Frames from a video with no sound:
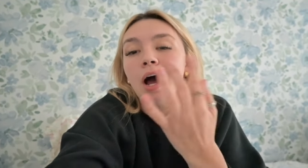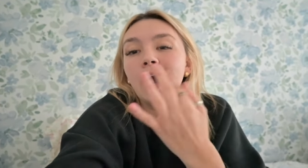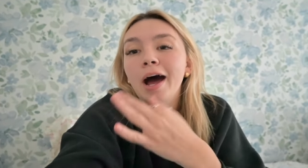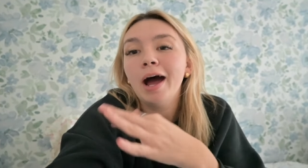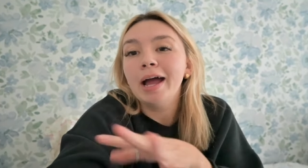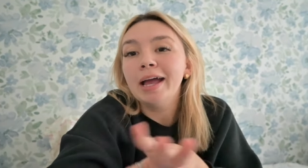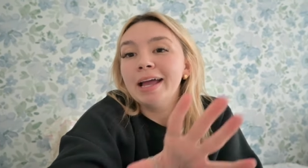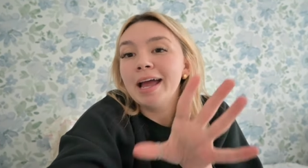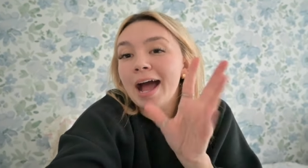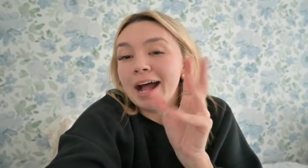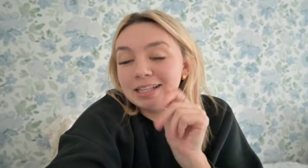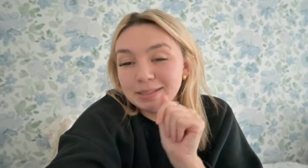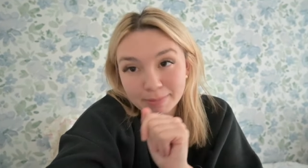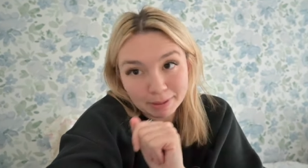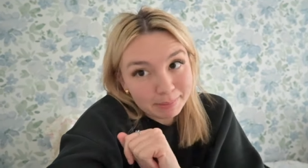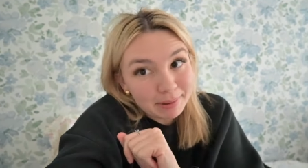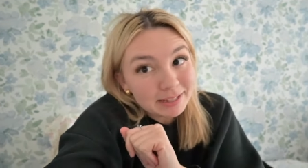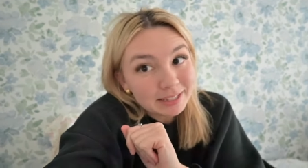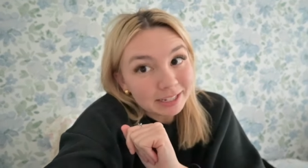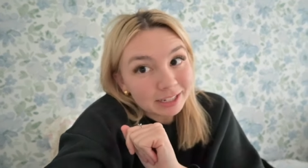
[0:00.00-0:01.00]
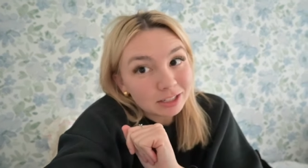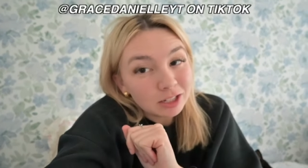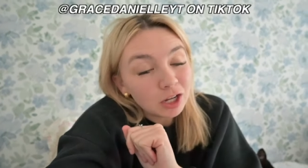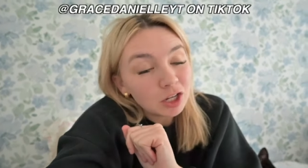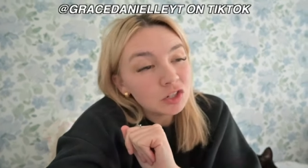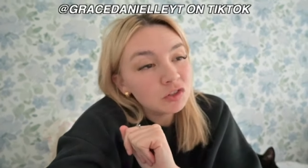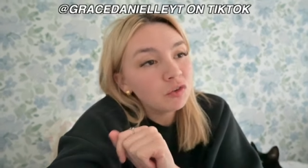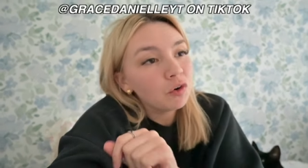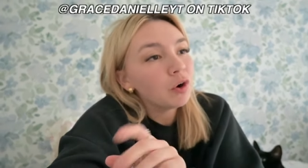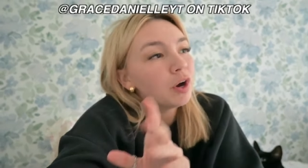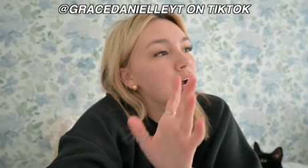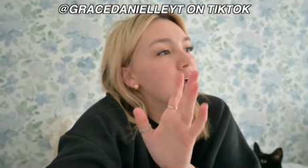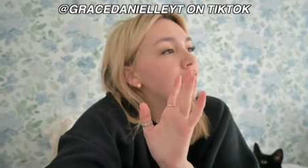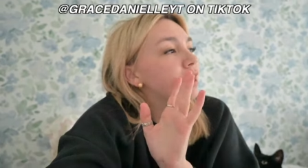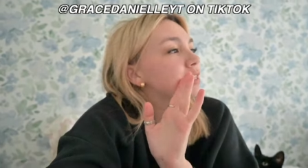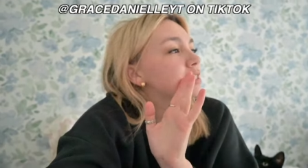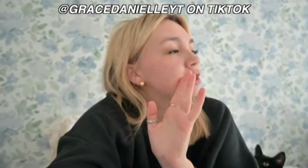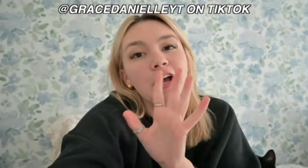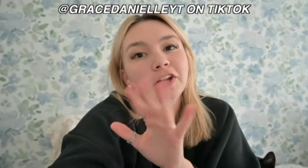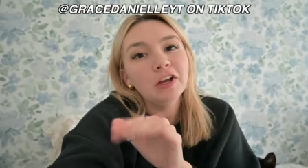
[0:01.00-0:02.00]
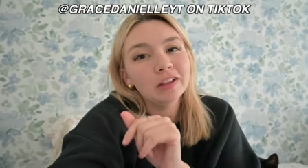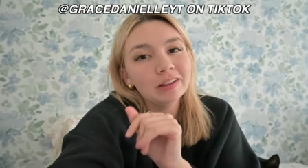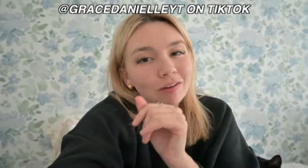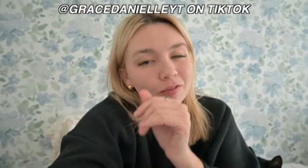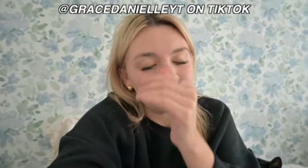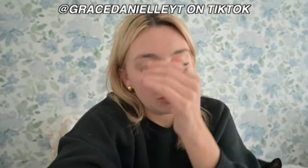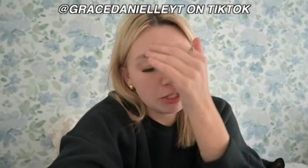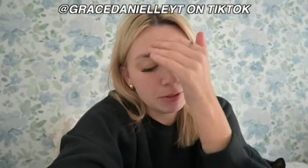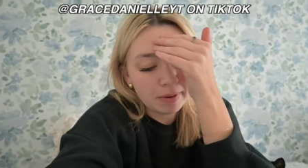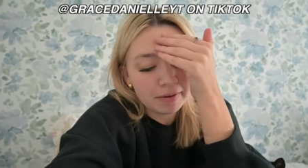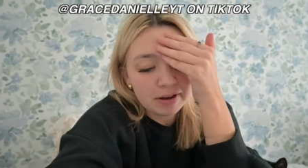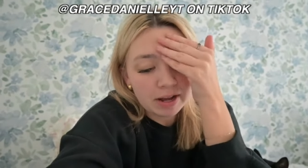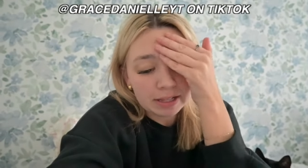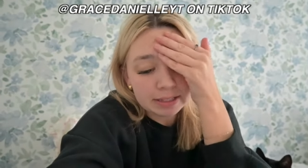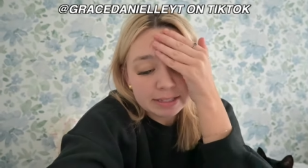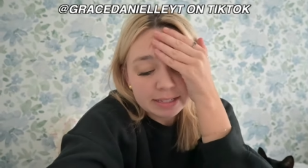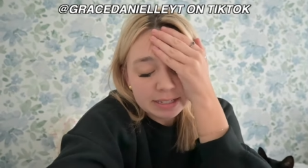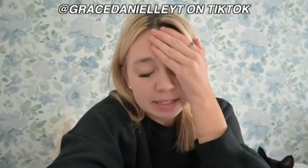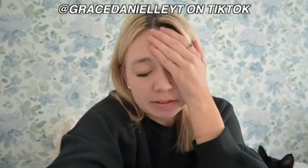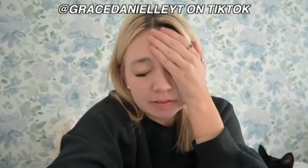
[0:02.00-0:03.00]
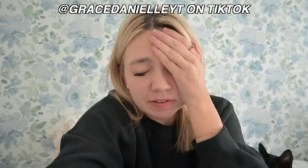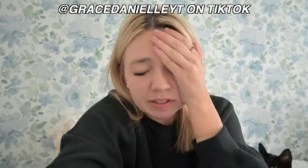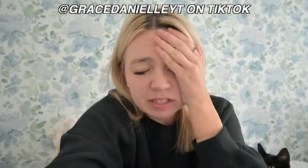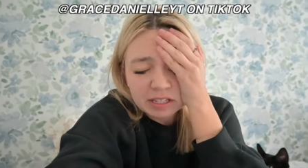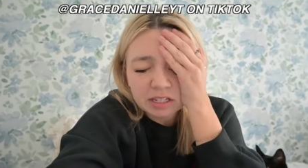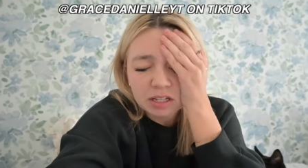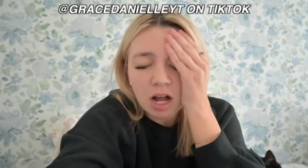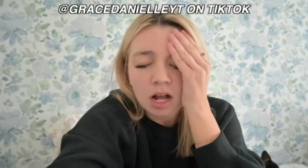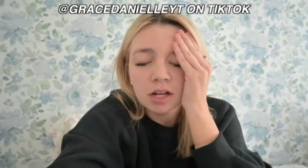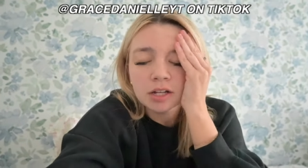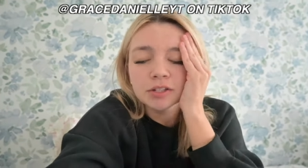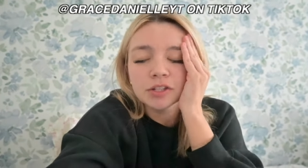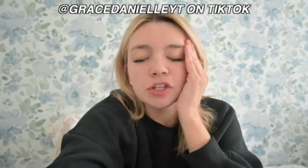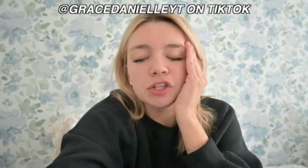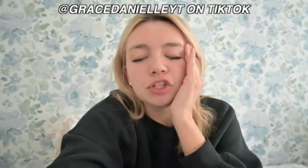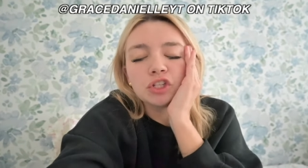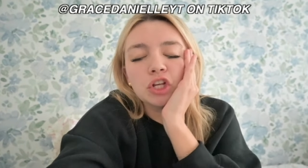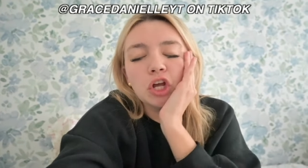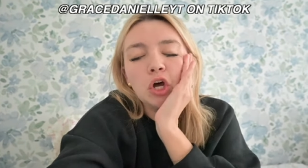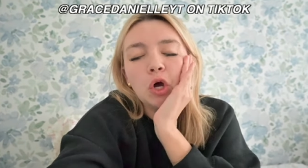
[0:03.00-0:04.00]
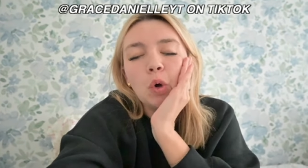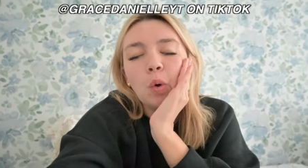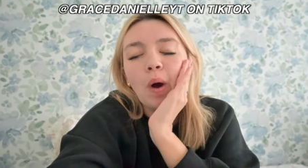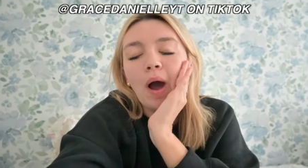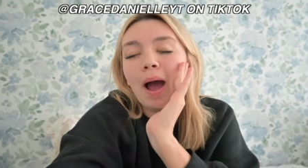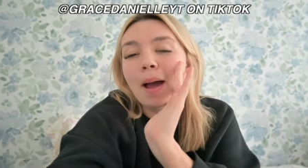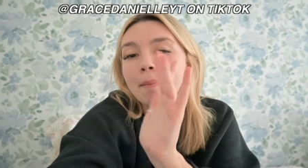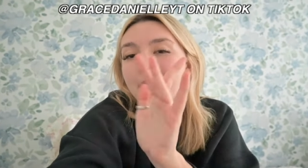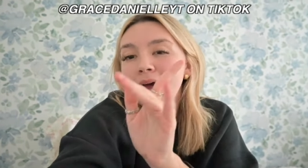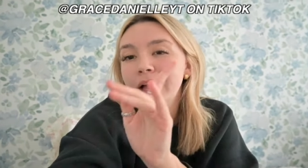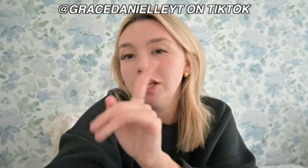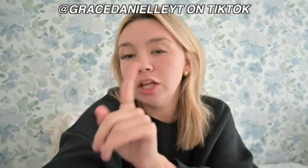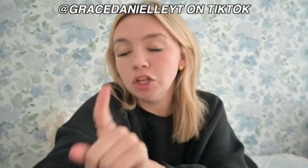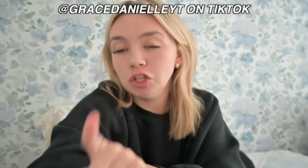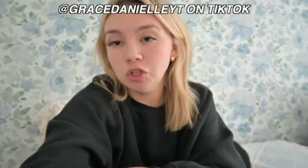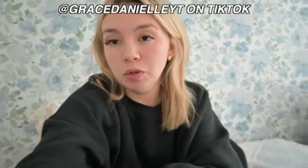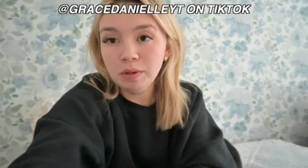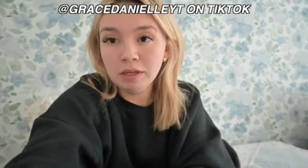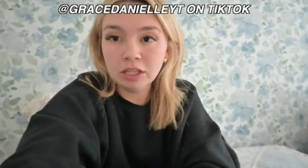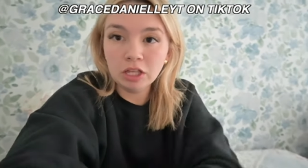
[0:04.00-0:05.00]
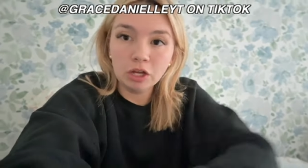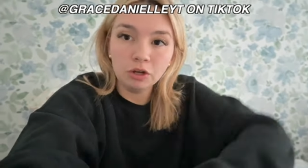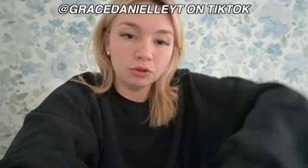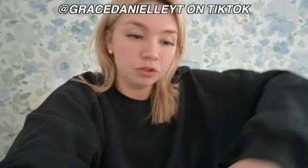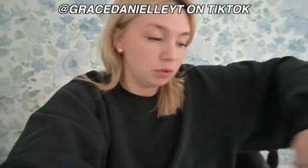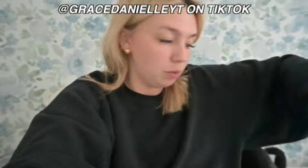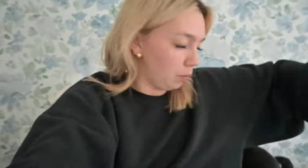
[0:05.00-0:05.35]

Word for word: I had to make my TikToks for it. Y'all love when I do my reality TV TikToks, so I've been doing those